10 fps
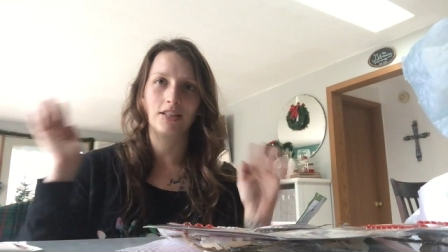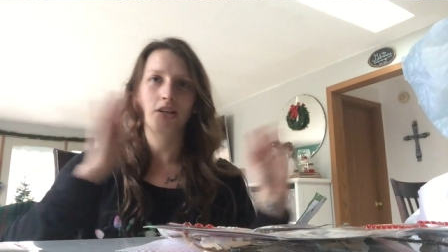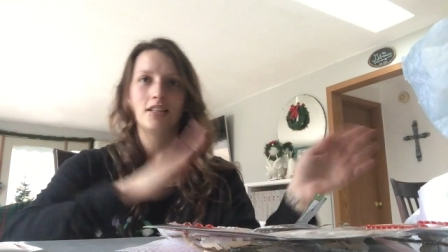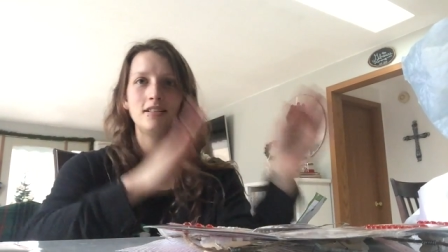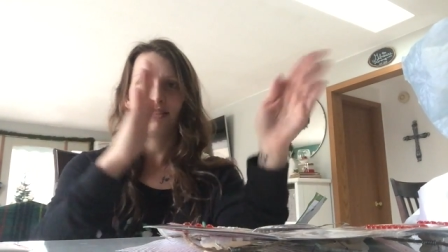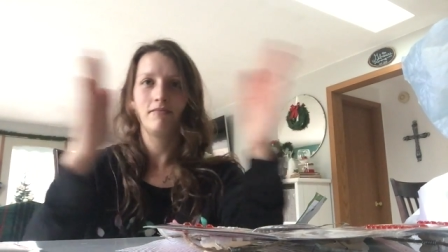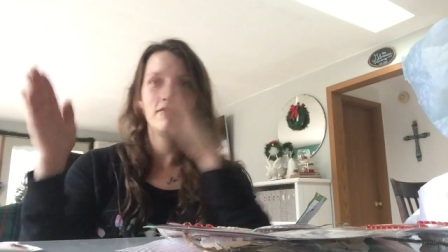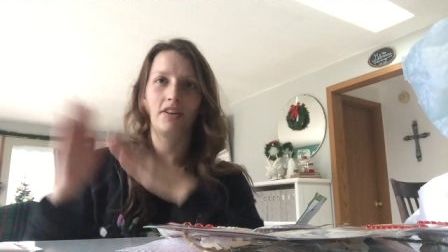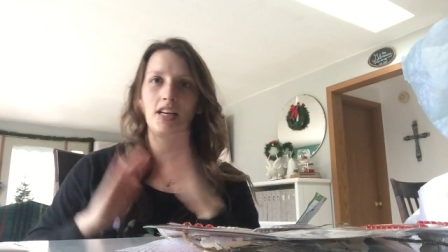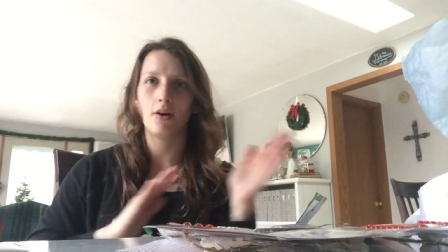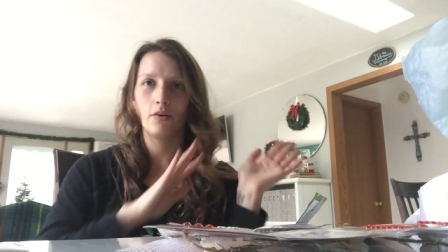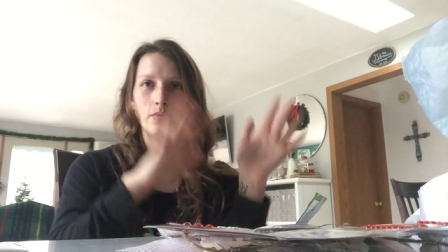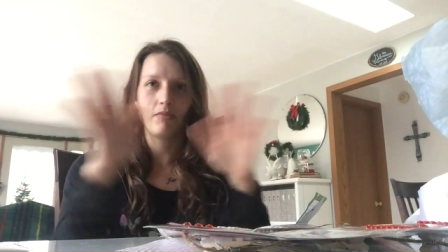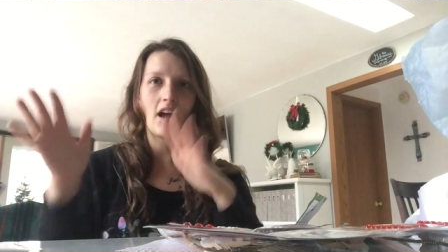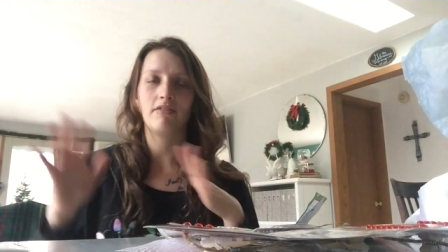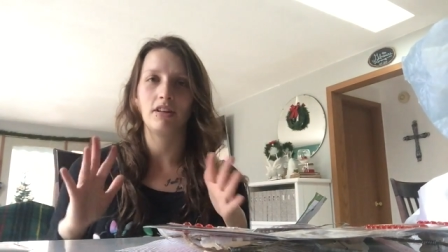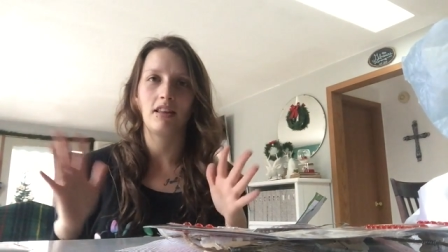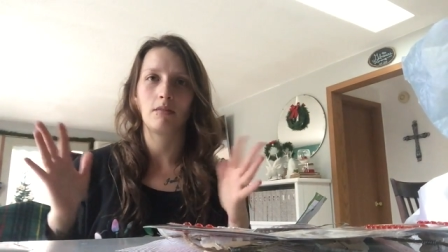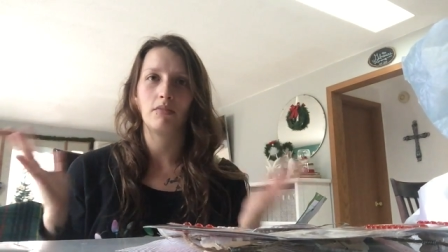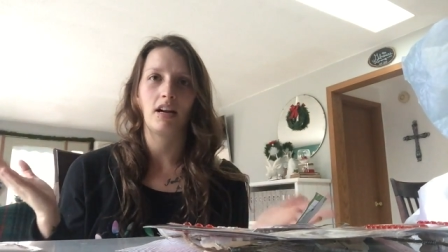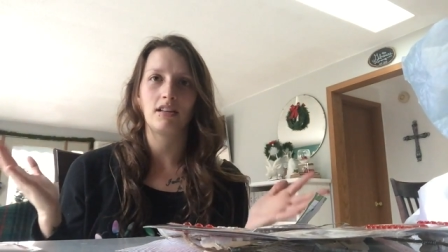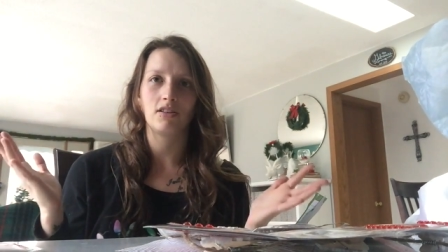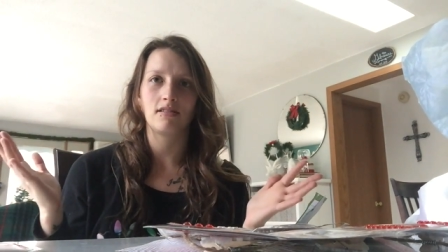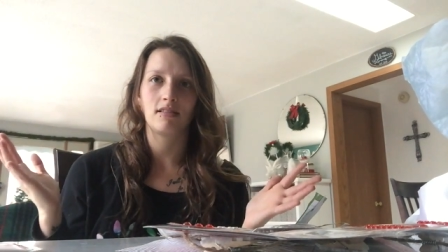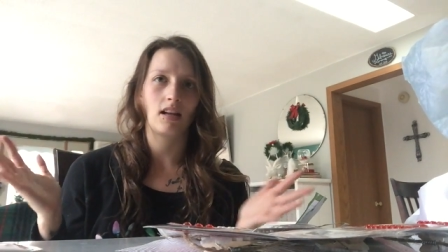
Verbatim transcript: I tried to video everything, but I just,